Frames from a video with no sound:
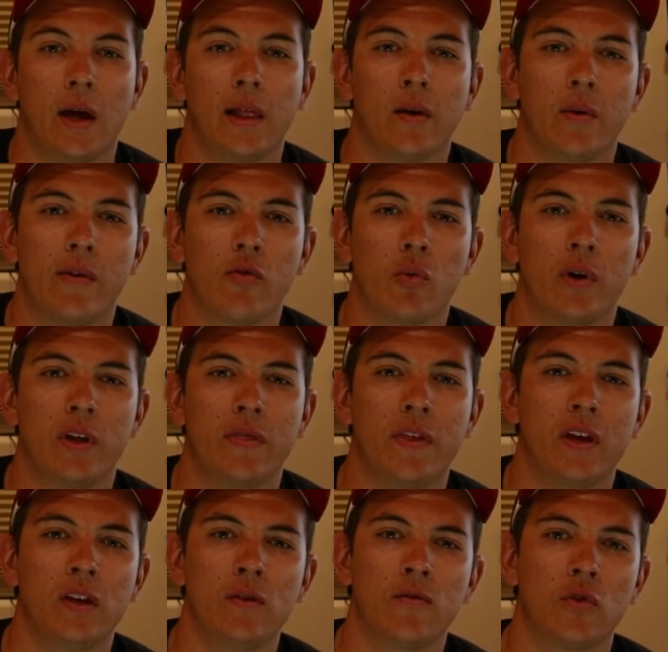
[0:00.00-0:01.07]
Hello everyone, and
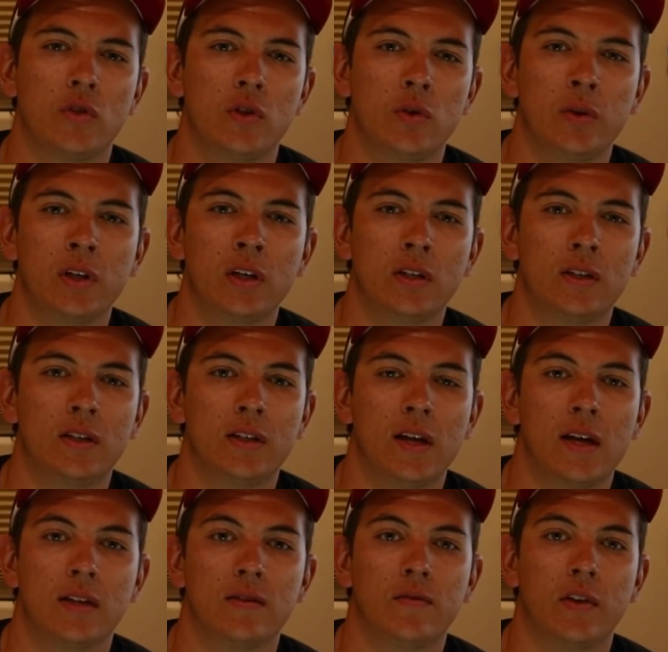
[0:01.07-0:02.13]
thank you for tuning in to
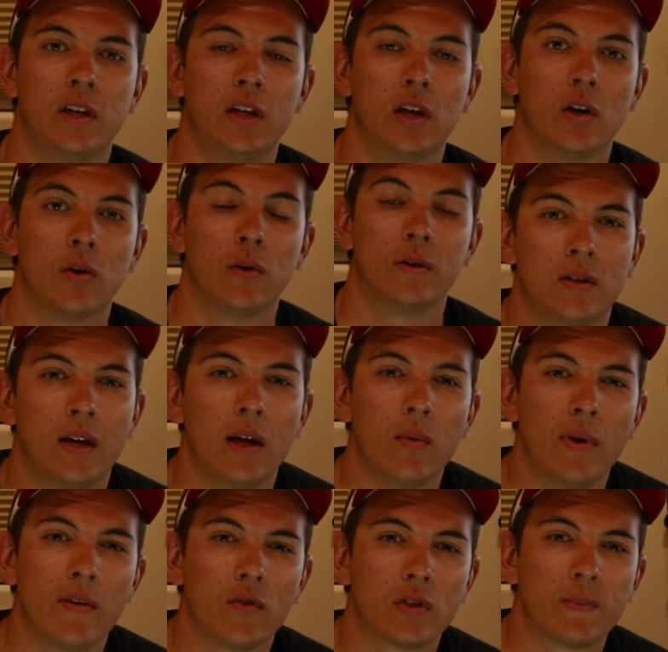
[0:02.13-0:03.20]
today's video. Today
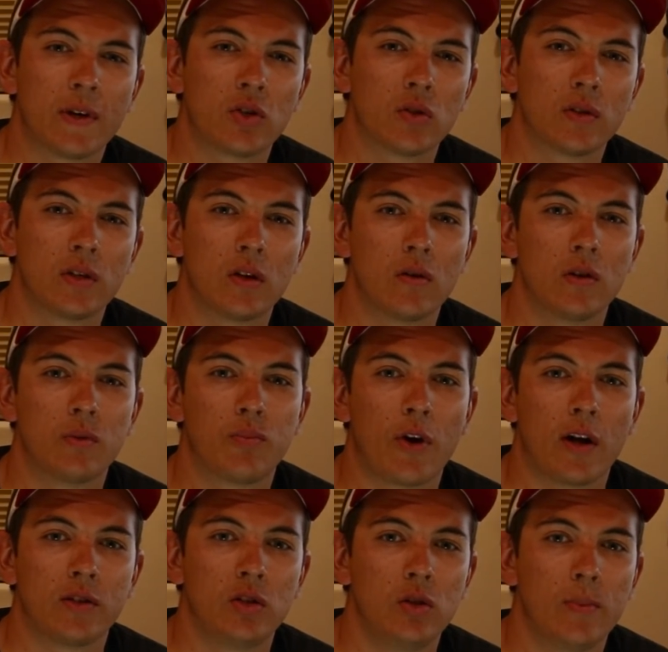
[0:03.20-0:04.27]
we have a special series
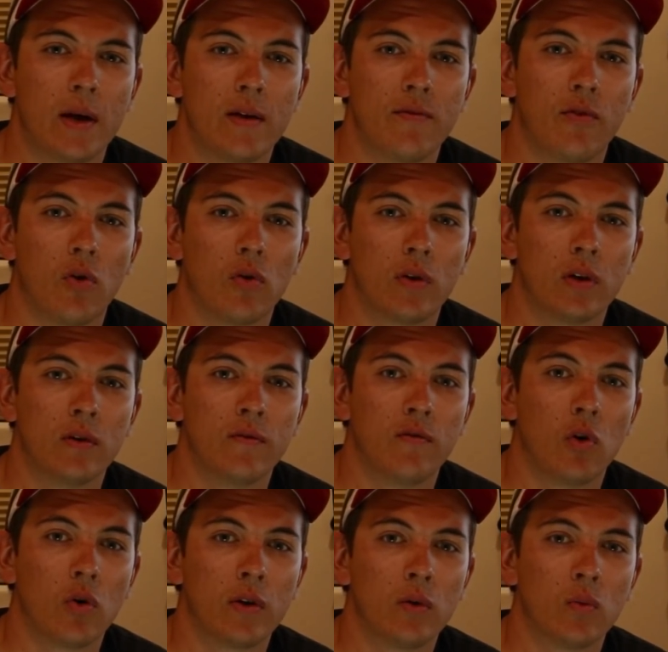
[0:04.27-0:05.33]
brought to you by Vulcan.
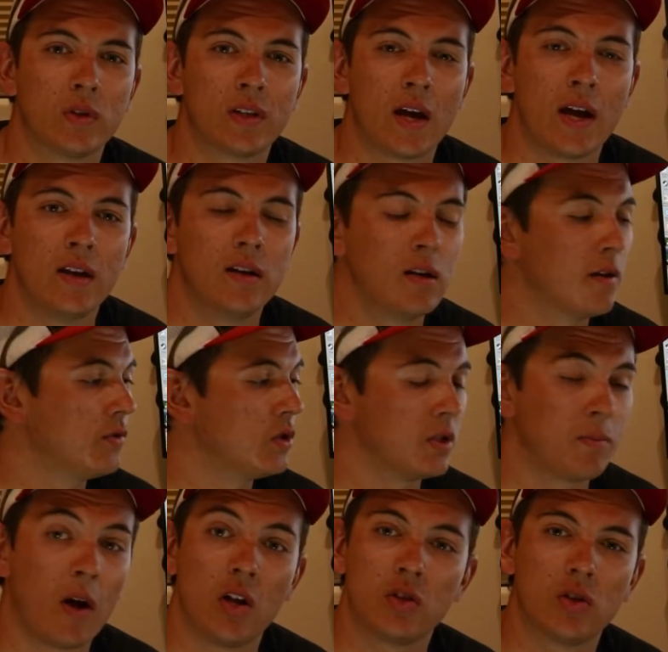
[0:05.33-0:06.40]
Vulcan was kind enough to
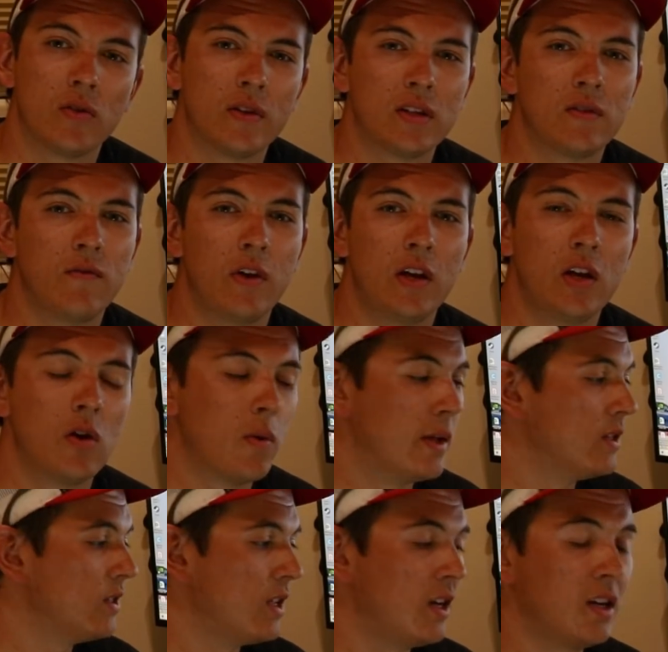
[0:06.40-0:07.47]
sponsor this video
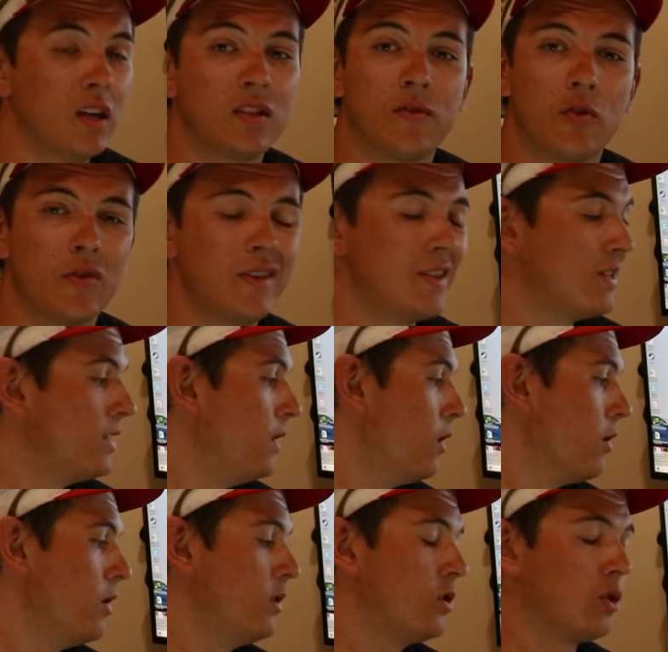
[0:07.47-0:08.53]
and send us for this
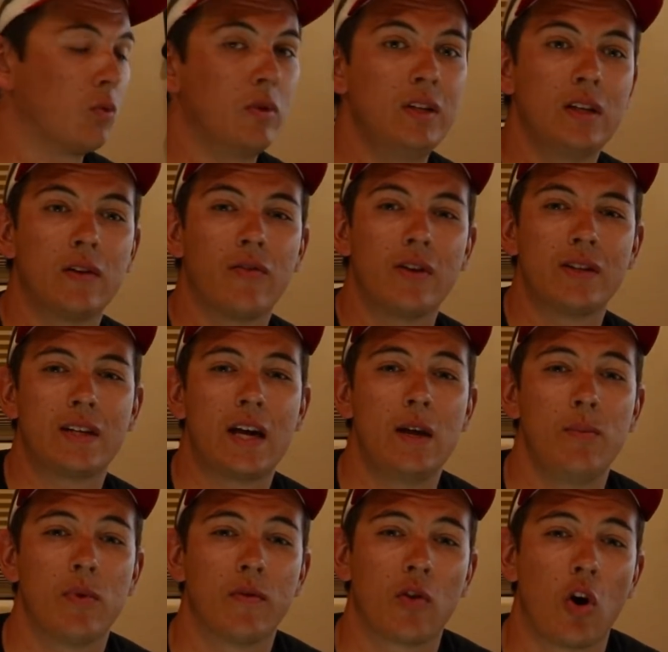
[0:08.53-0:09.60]
series 3 different
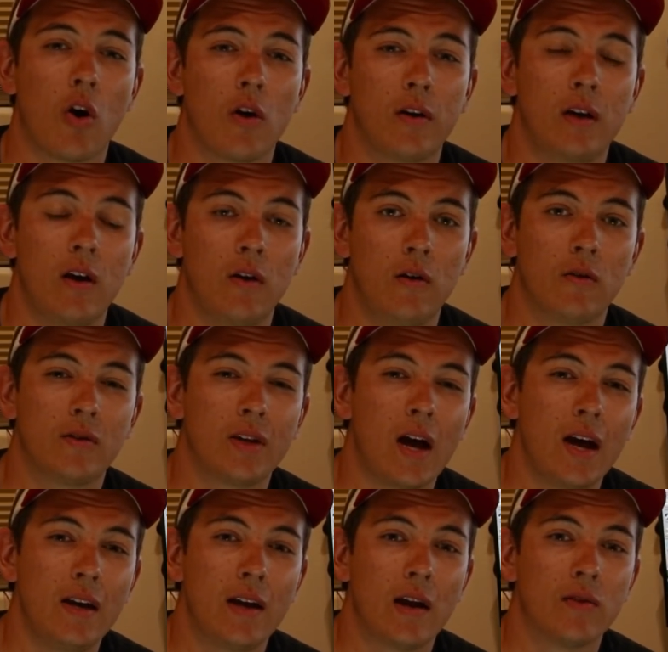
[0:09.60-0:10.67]
type of car carrier
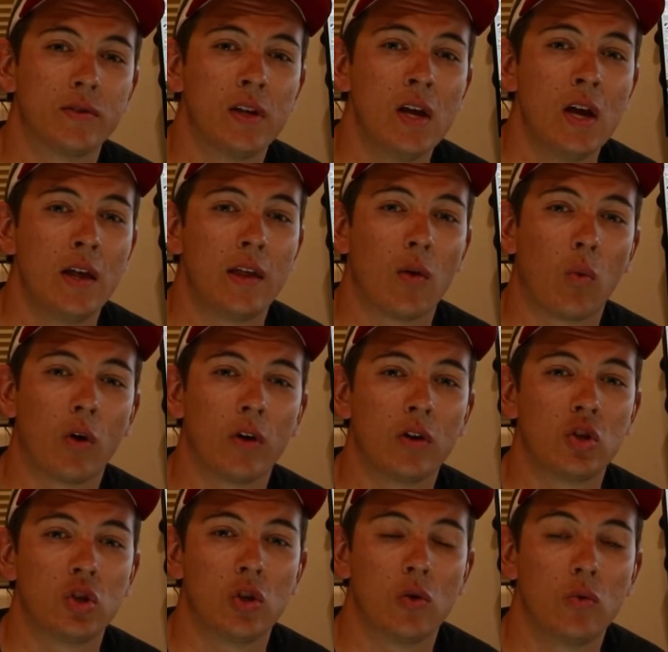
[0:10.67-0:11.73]
tie downs that we're going
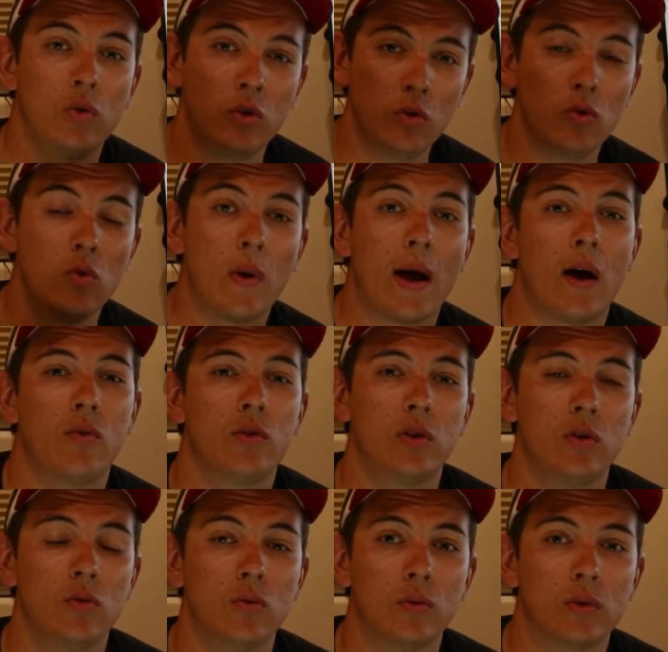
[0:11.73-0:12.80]
to show you how to
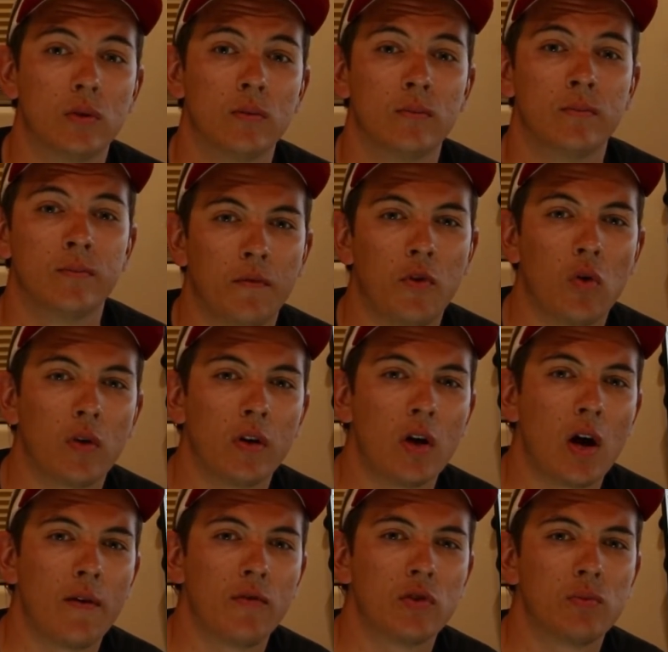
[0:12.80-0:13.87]
use. Vulcan
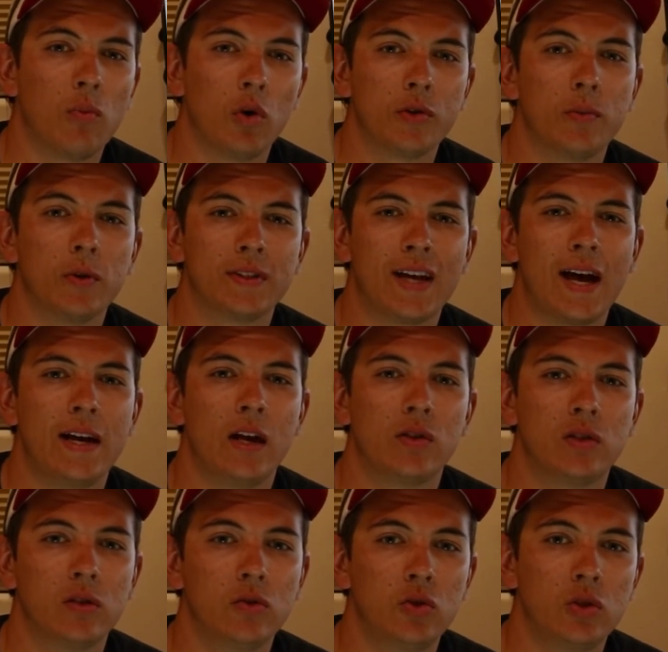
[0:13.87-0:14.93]
offers multiple tie down
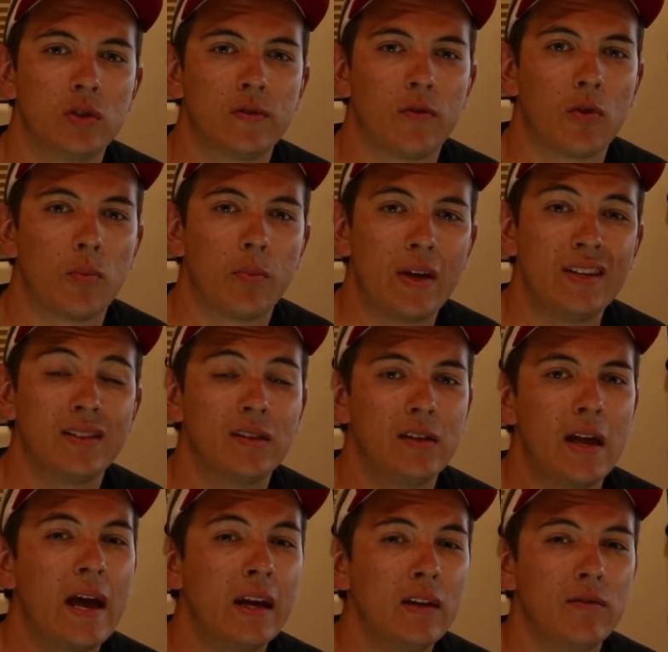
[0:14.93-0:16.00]
solutions for
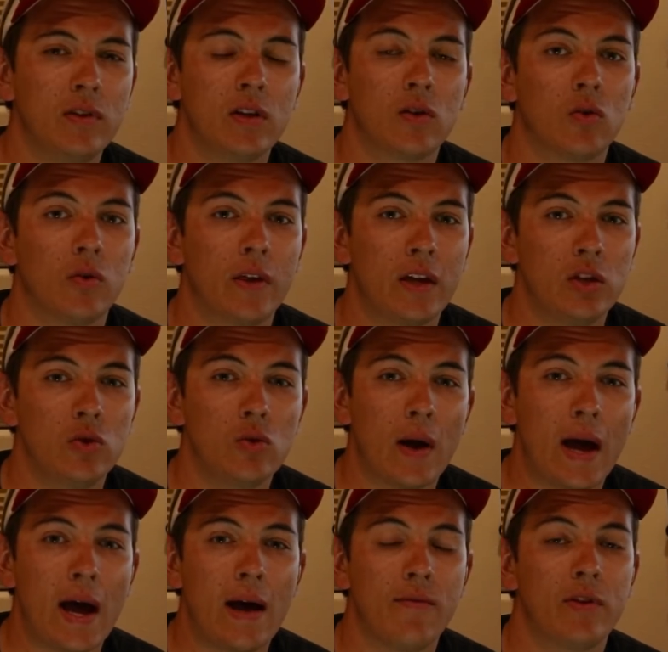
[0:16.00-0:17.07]
basically any vehicle that you
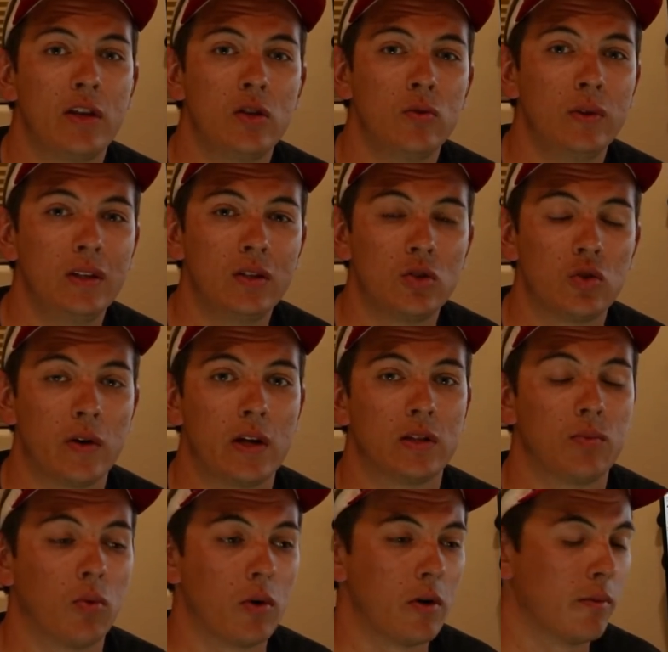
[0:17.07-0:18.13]
have that you need to
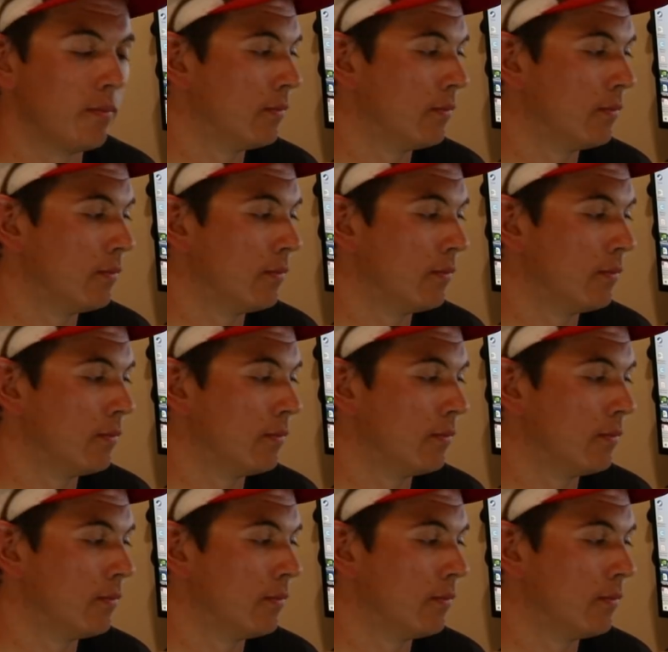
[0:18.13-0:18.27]
transport.